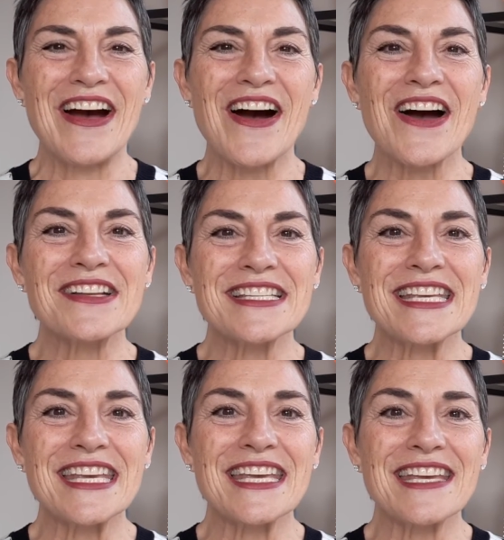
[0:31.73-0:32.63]
Hot
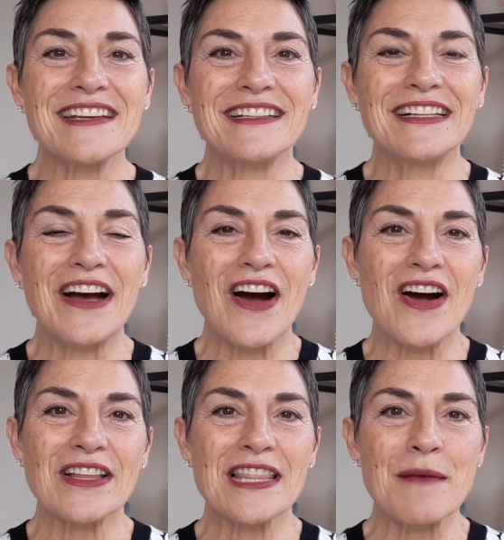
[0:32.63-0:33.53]
tea,
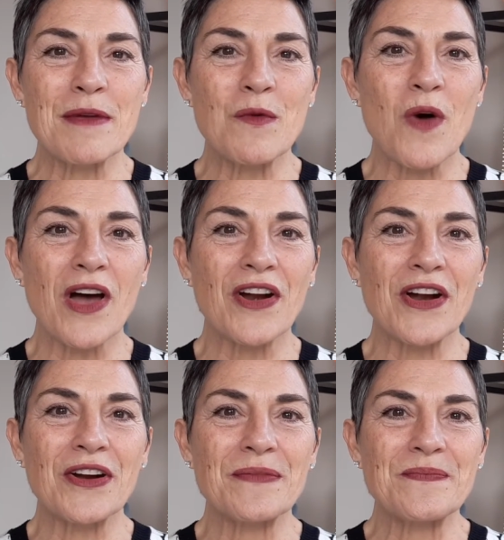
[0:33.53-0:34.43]
hot lemon
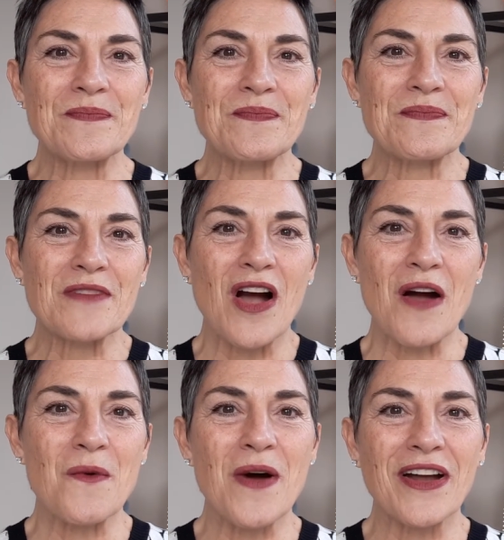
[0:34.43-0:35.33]
water,
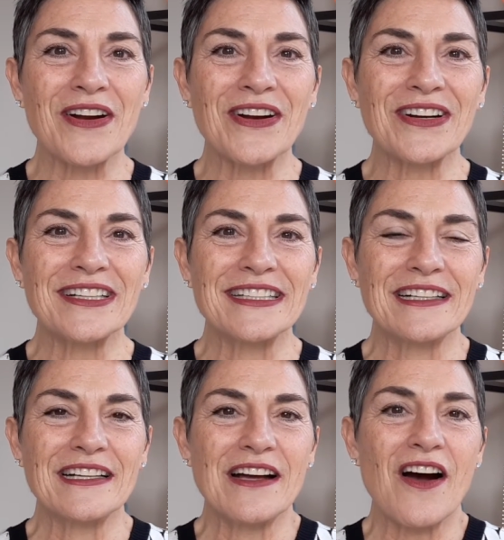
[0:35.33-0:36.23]

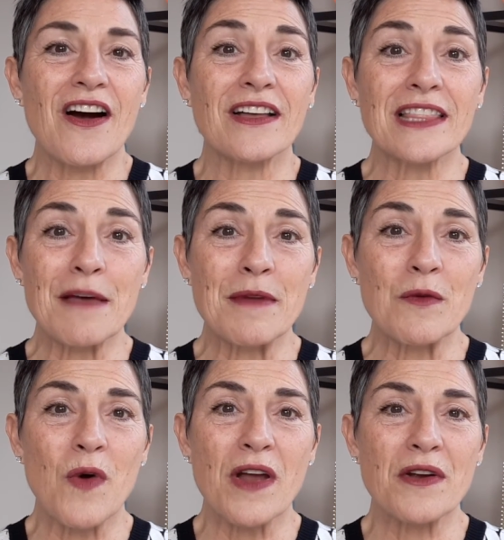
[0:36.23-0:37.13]
hot
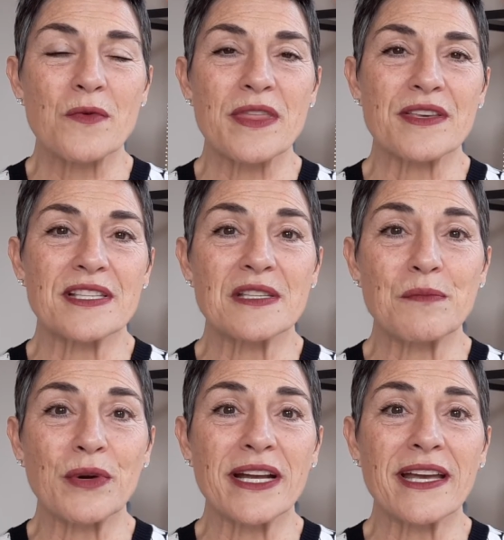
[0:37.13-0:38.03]
lemon water with a
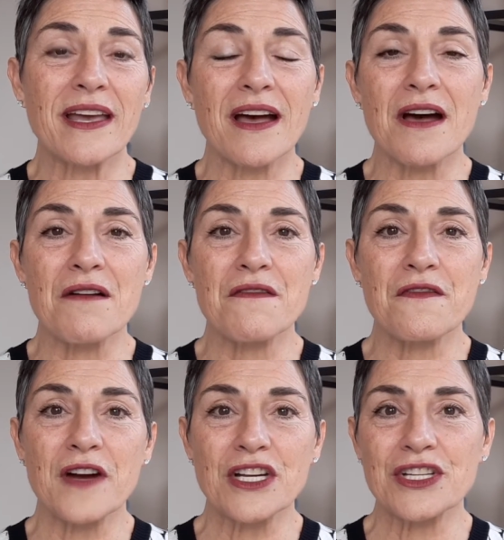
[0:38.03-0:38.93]
sprig of
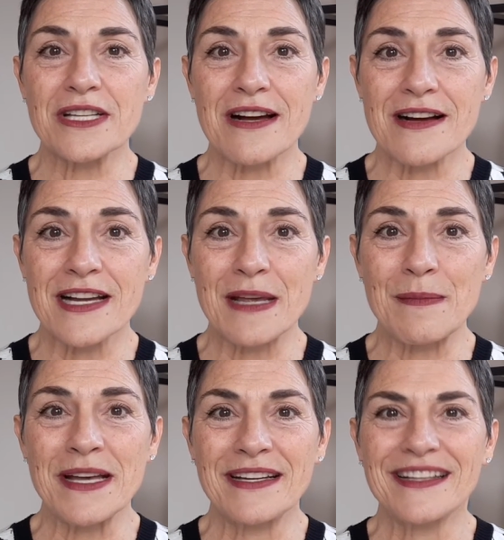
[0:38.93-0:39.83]
fresh
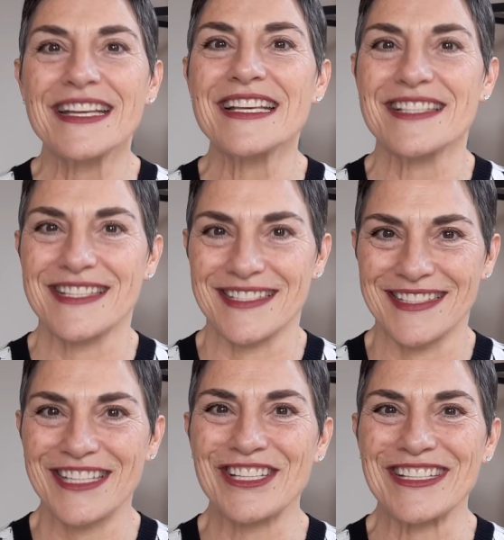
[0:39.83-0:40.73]
thyme is
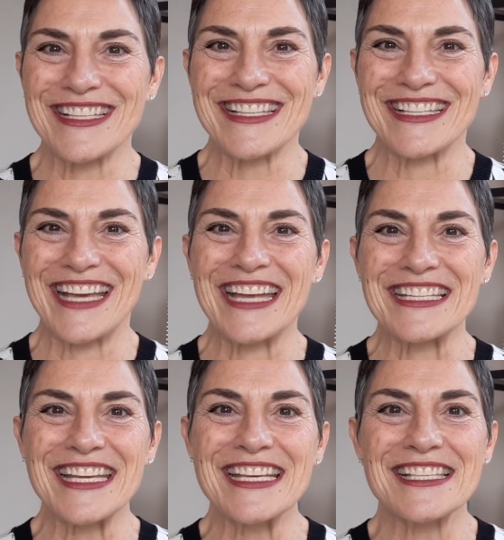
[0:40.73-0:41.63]
delicious
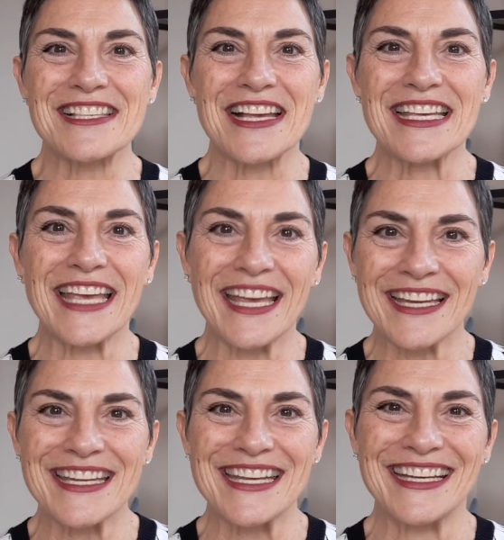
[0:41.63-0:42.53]
and tastes like
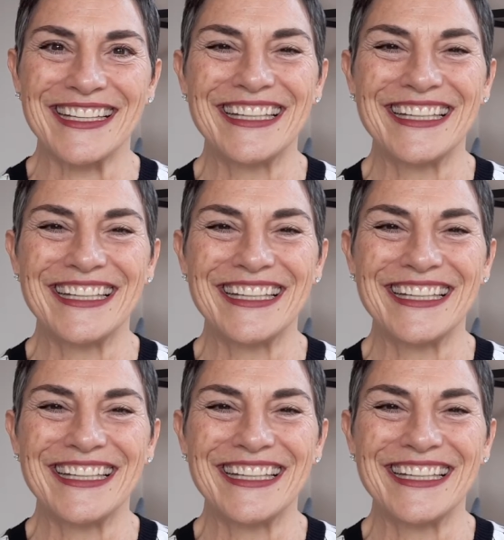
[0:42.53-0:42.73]
candy.